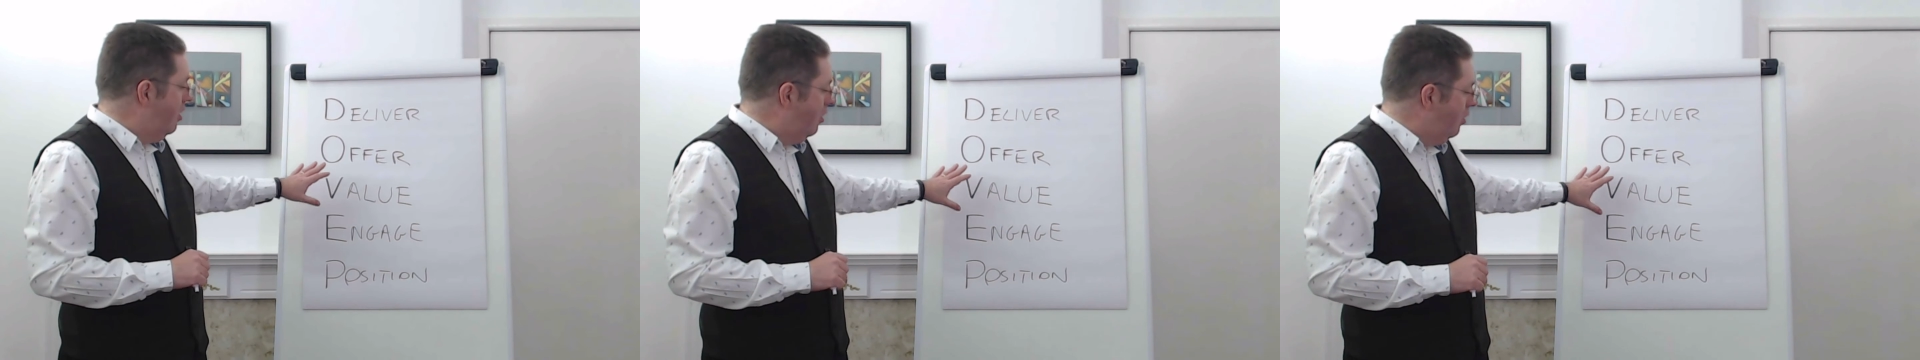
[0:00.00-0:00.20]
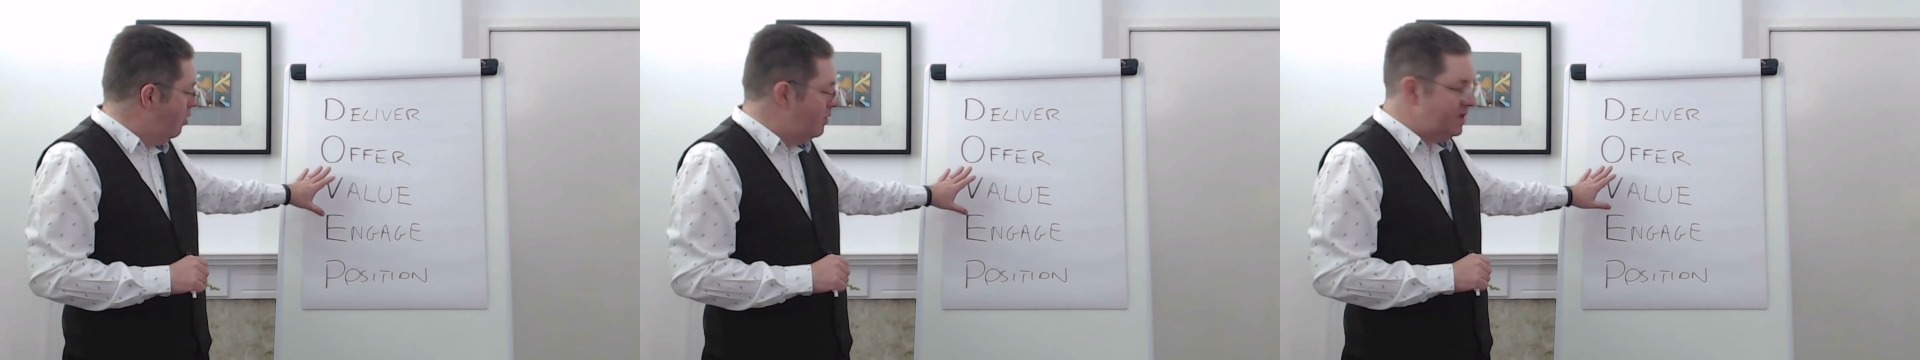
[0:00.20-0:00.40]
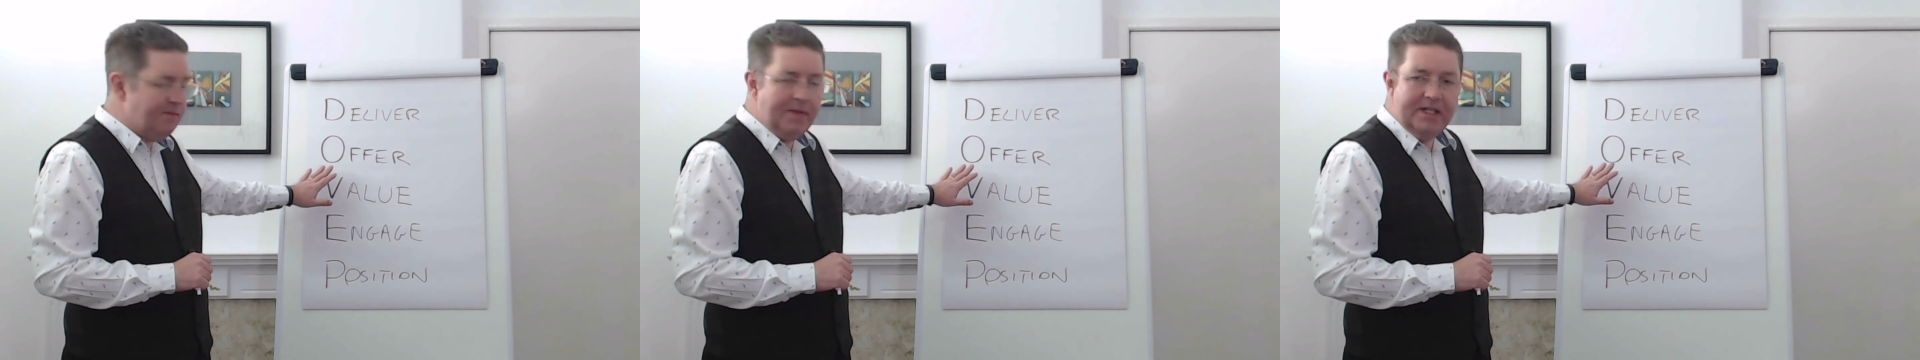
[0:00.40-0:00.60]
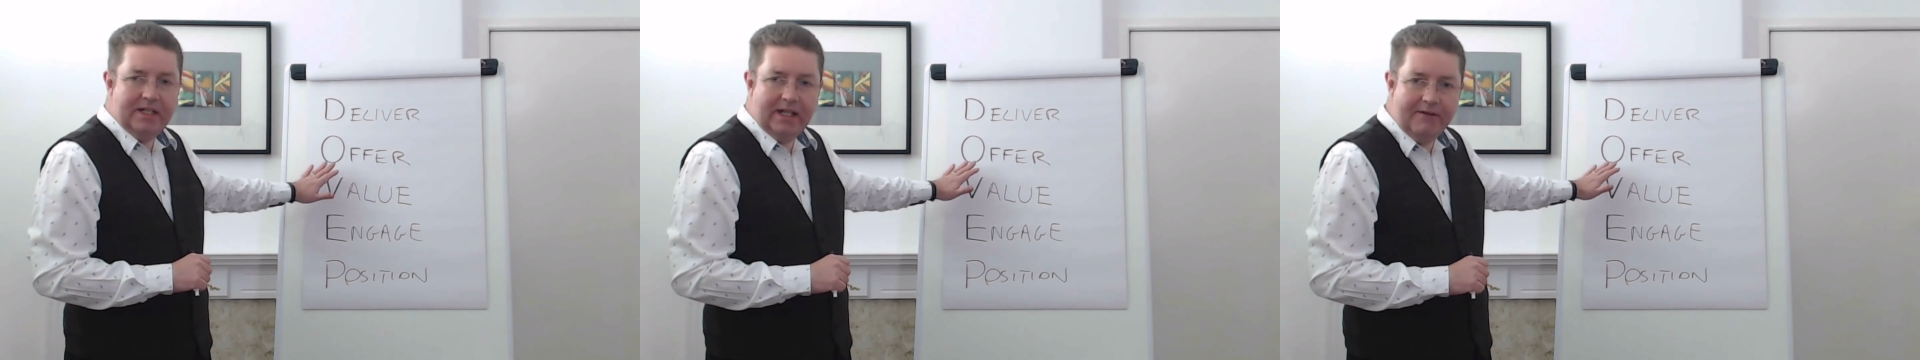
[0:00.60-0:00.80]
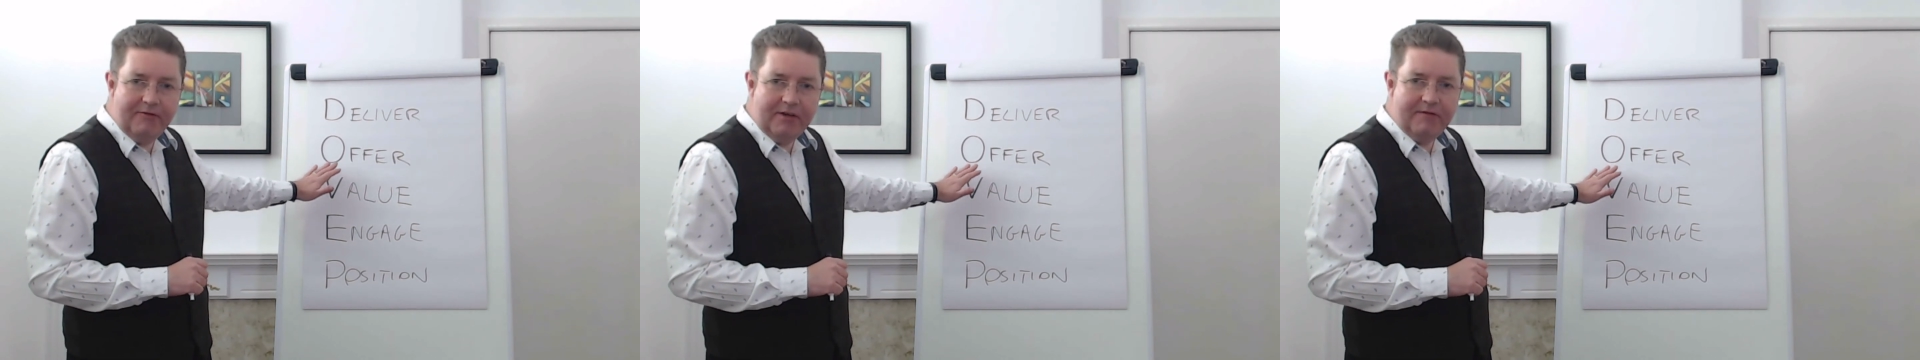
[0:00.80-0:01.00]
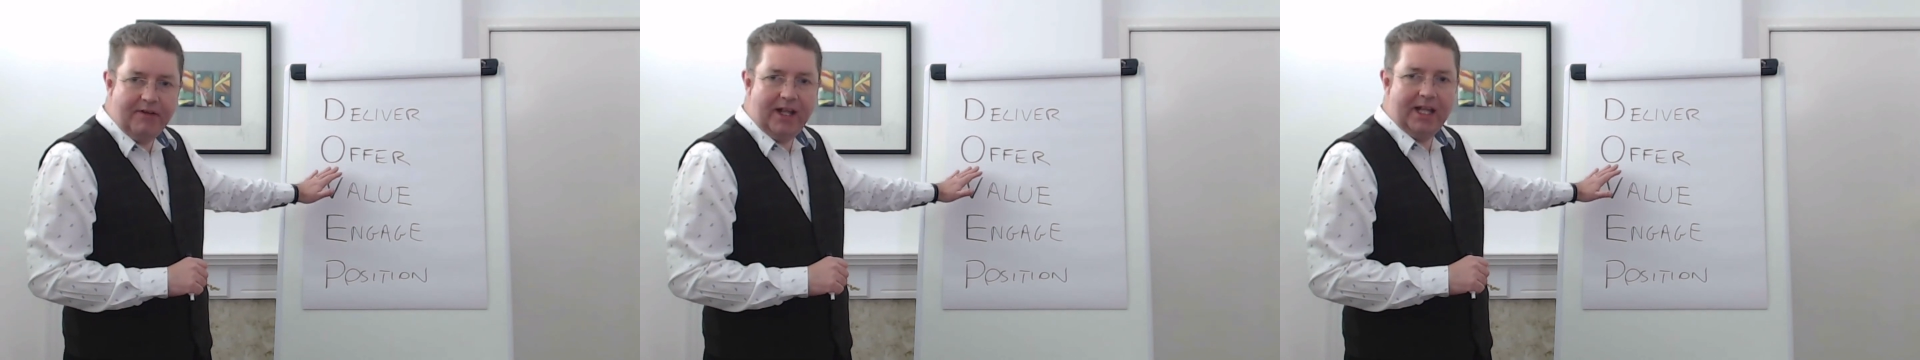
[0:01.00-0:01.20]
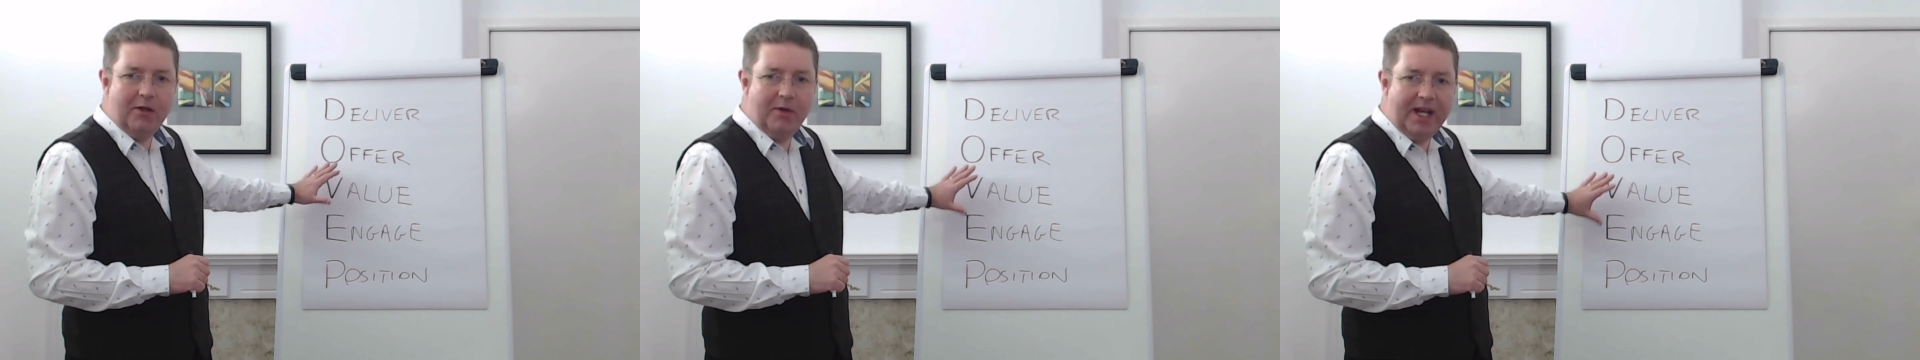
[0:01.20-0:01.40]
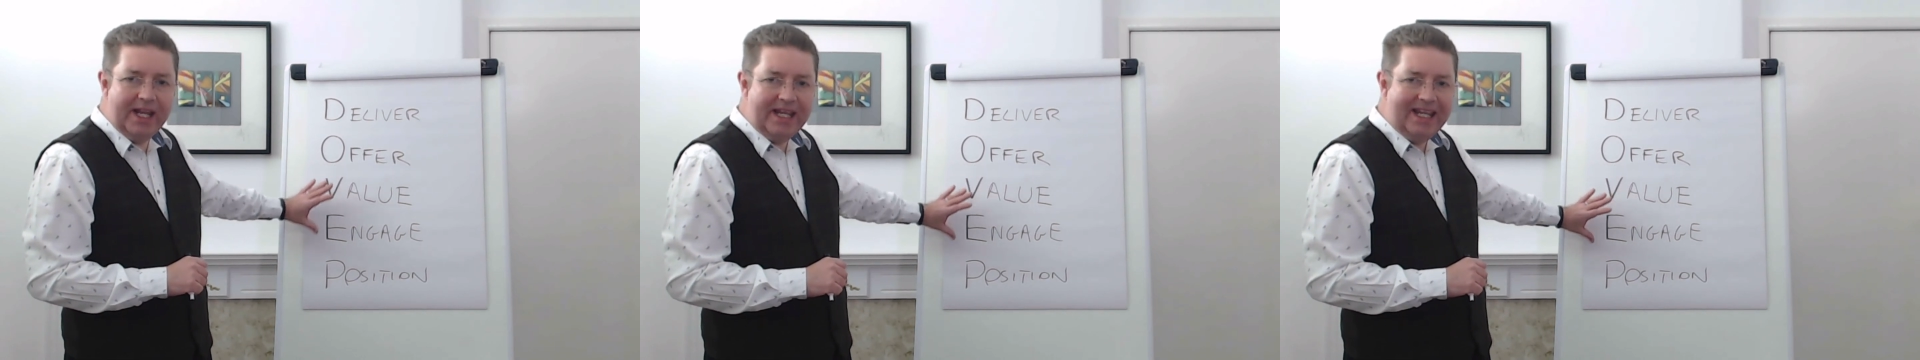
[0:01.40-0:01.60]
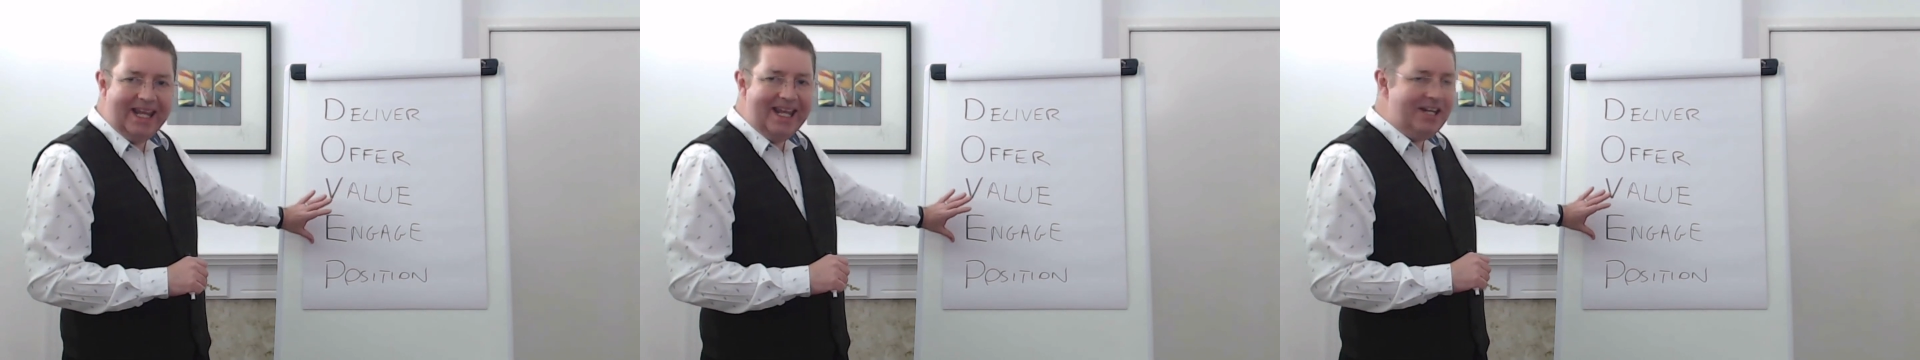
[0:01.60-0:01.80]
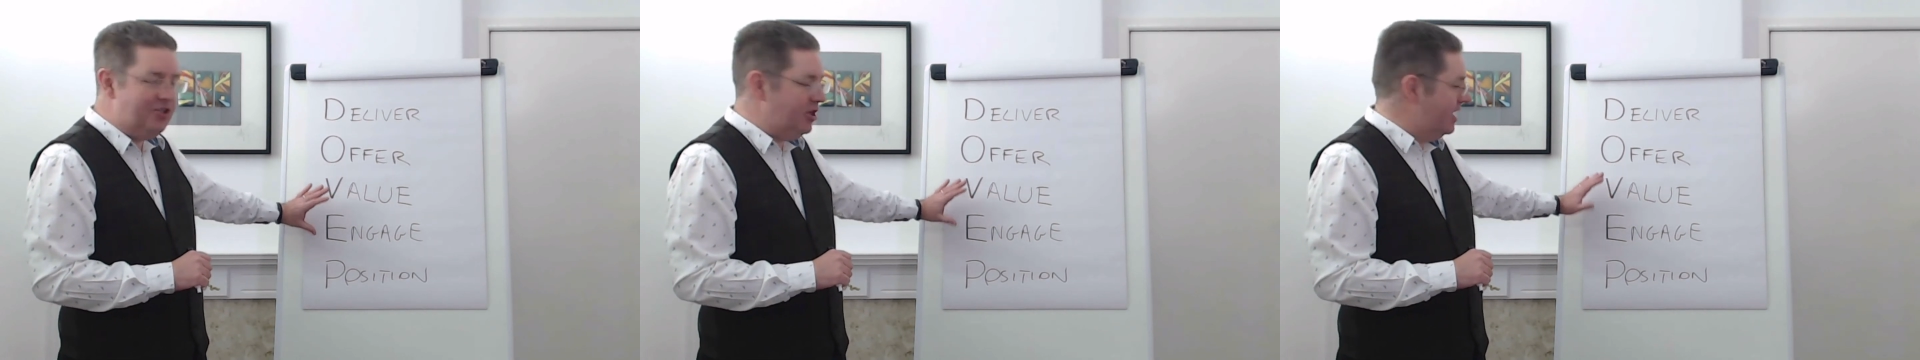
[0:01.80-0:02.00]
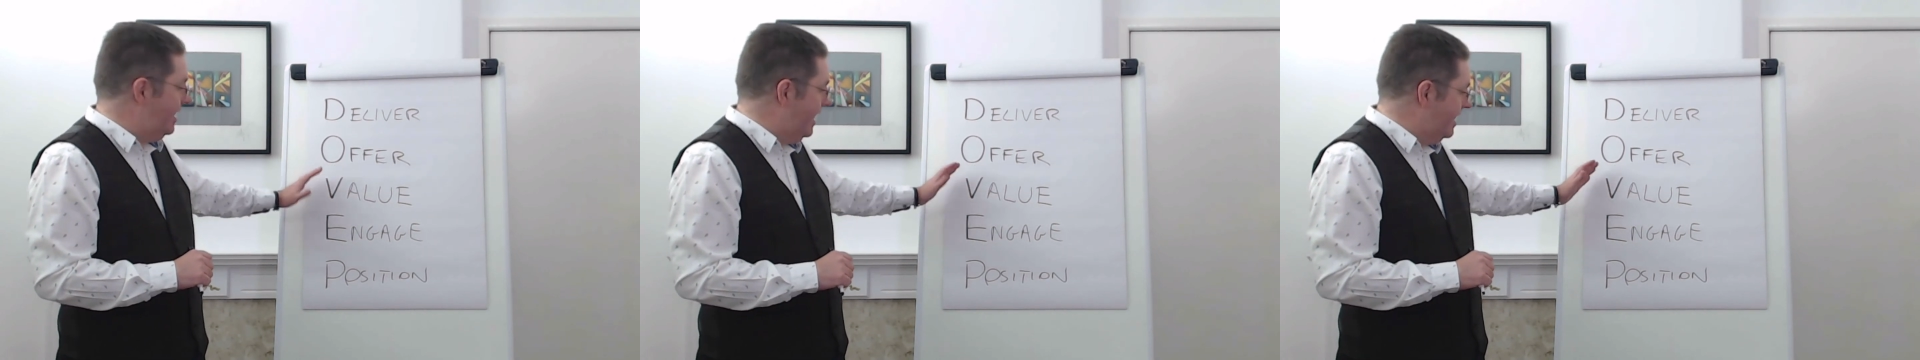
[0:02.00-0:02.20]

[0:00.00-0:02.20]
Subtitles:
Always be delivering value and engaging